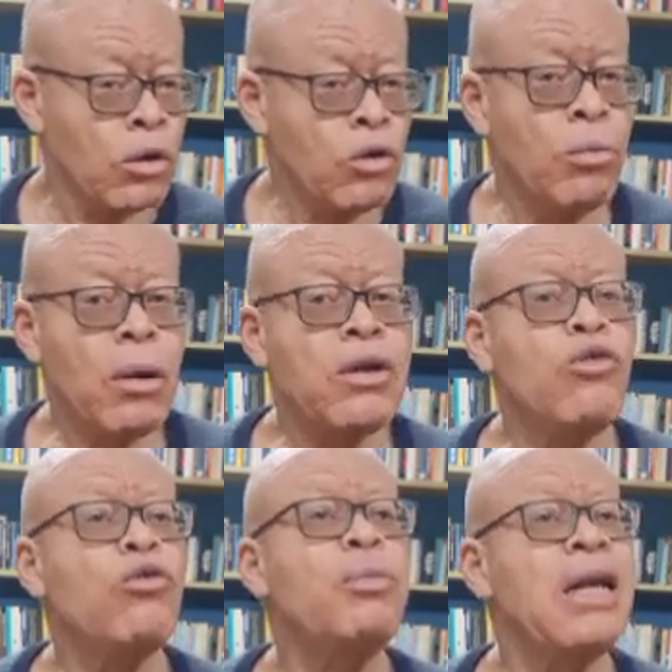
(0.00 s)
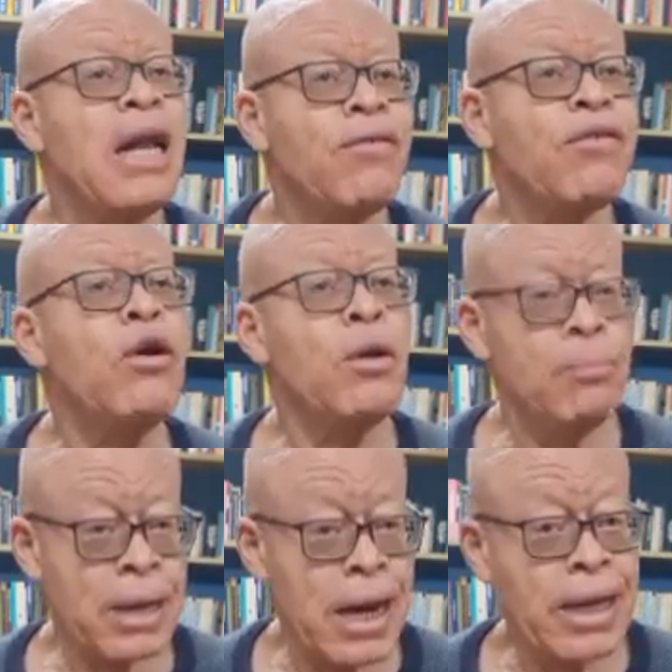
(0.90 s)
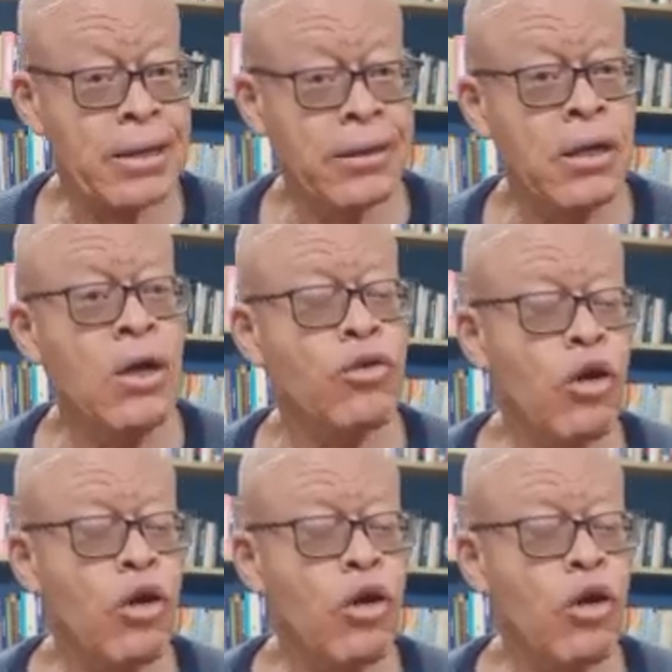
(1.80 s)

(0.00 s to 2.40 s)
nobody should be left behind.